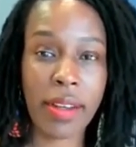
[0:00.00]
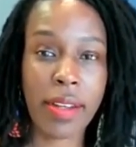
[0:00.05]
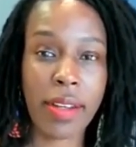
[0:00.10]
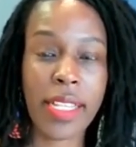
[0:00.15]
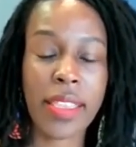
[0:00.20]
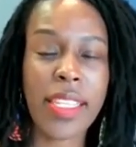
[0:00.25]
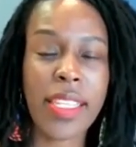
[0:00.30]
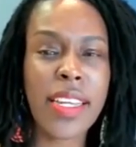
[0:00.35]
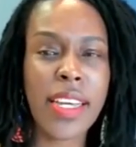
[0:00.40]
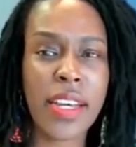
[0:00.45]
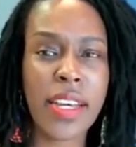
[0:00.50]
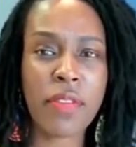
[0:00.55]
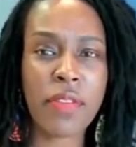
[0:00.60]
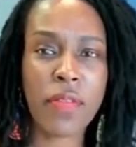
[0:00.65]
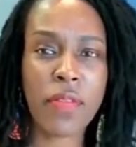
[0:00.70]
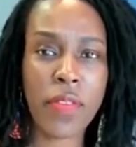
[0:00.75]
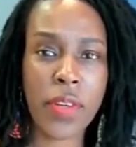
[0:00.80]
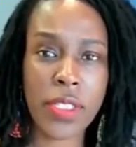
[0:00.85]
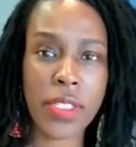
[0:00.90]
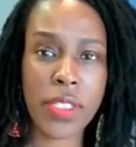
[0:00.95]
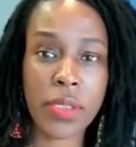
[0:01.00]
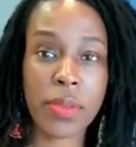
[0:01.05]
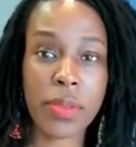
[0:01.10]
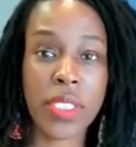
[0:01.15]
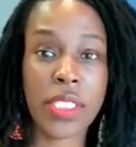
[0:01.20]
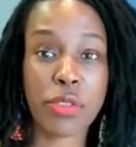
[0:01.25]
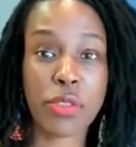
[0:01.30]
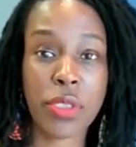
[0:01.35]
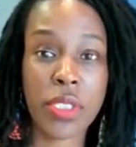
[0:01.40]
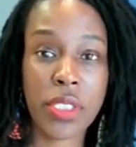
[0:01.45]
I think I first
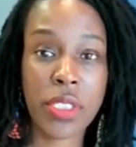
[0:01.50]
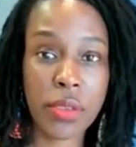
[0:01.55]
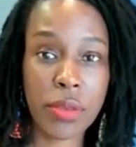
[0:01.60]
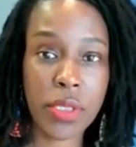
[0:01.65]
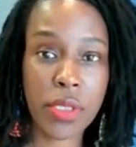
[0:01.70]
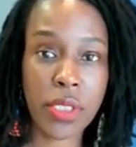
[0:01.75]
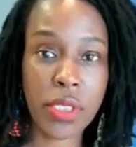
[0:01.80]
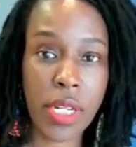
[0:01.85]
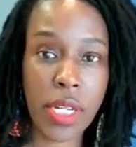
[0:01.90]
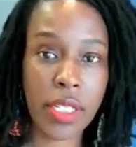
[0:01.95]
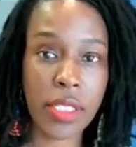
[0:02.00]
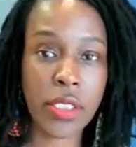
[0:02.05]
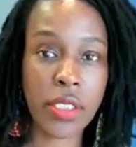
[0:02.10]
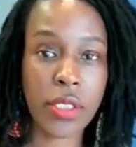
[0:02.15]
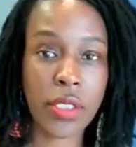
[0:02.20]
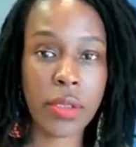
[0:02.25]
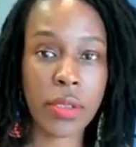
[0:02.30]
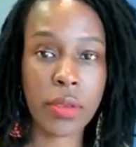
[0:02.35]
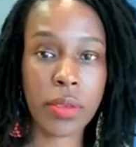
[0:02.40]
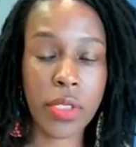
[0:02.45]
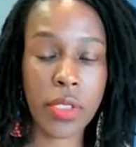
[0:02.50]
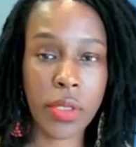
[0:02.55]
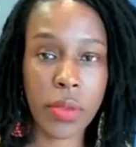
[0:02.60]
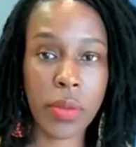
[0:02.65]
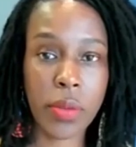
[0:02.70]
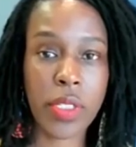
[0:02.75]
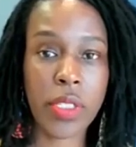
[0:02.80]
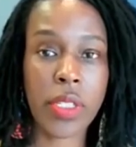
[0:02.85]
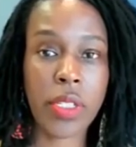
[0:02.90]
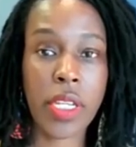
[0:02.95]
was introduced to
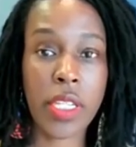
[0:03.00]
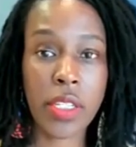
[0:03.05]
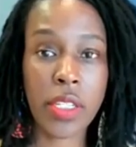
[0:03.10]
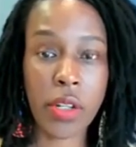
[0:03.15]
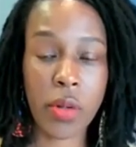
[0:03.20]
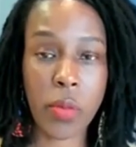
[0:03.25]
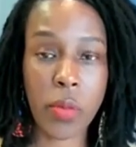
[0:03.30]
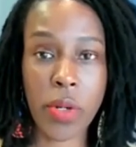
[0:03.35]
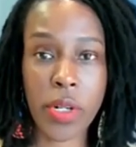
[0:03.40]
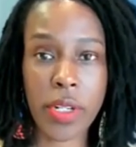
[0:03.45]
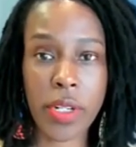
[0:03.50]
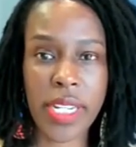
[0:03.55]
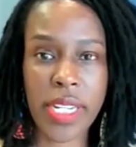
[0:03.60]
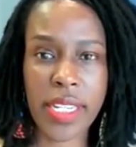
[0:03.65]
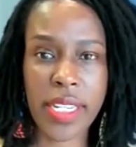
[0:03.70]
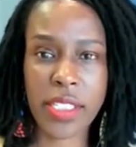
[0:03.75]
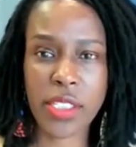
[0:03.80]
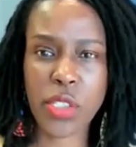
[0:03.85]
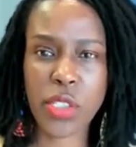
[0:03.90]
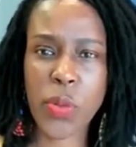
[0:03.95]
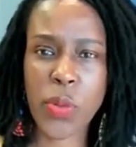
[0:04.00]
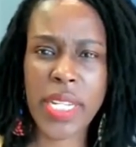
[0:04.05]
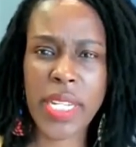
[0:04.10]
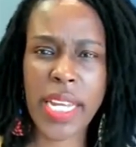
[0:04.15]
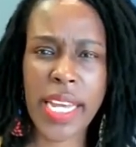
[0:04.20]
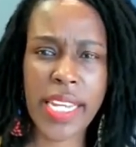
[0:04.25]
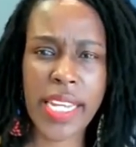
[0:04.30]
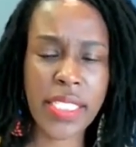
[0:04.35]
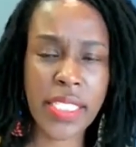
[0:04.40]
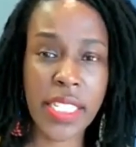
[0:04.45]
you in your work in
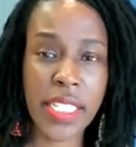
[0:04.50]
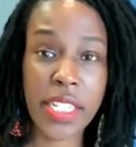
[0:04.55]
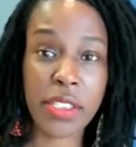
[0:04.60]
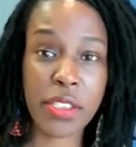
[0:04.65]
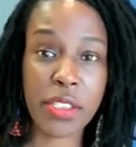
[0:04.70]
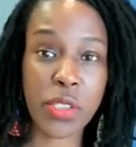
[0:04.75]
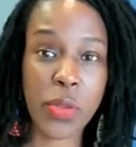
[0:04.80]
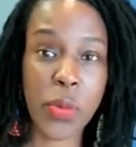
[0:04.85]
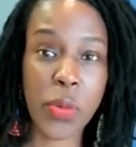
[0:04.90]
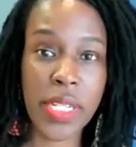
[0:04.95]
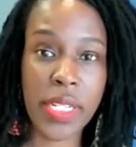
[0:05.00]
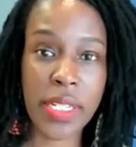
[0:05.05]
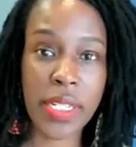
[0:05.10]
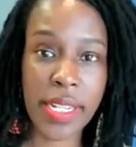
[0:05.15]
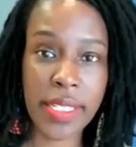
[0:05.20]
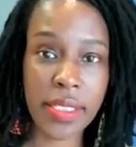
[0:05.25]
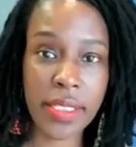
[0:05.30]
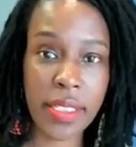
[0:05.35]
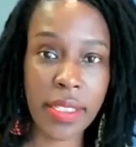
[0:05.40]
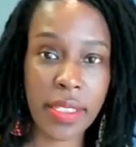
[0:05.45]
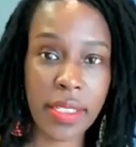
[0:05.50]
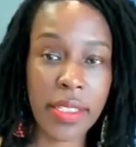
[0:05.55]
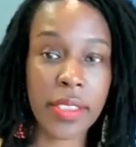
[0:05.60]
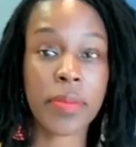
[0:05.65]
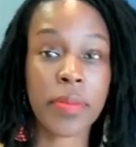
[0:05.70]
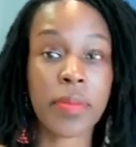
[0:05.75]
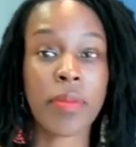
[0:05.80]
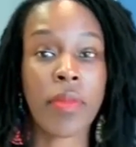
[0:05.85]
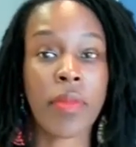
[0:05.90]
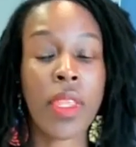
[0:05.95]
2018 or
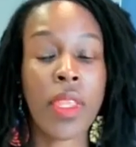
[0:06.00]
2019.